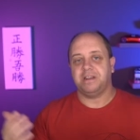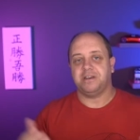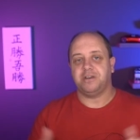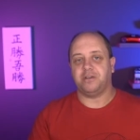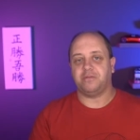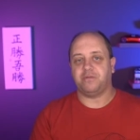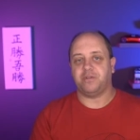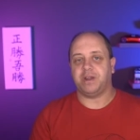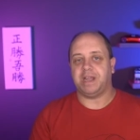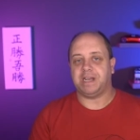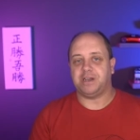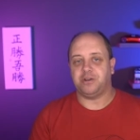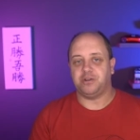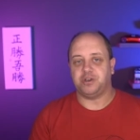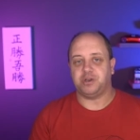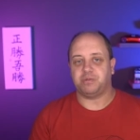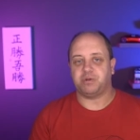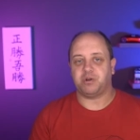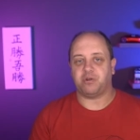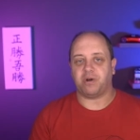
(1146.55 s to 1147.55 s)
Don't forget to
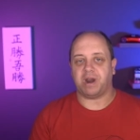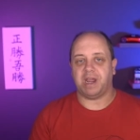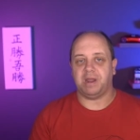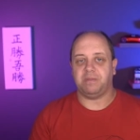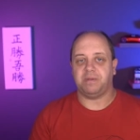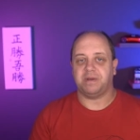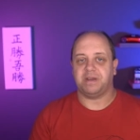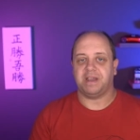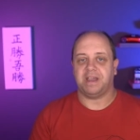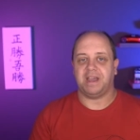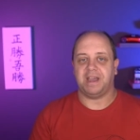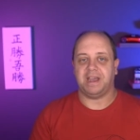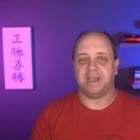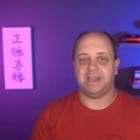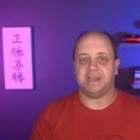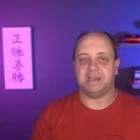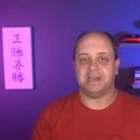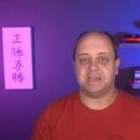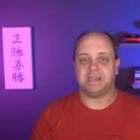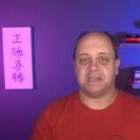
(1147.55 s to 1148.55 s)
subscribe
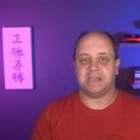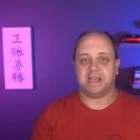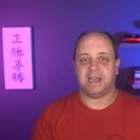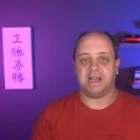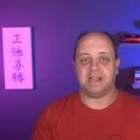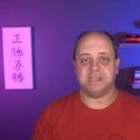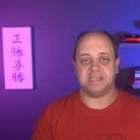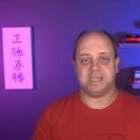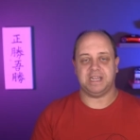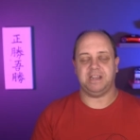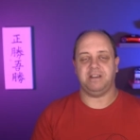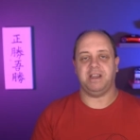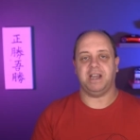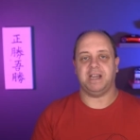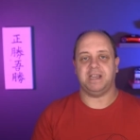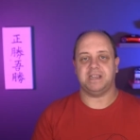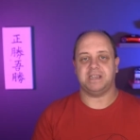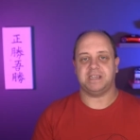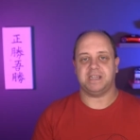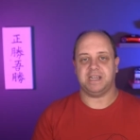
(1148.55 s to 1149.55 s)
and I'll see you
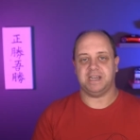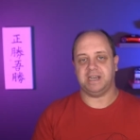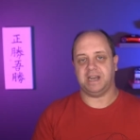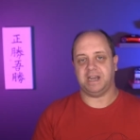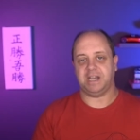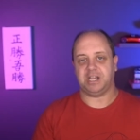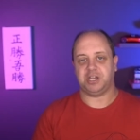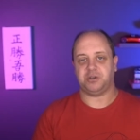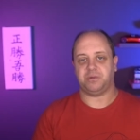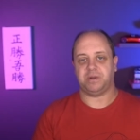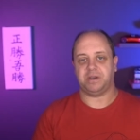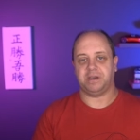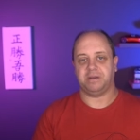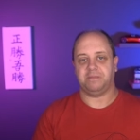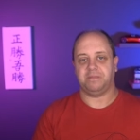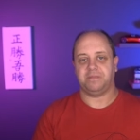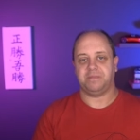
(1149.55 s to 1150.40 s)
guys in the next one.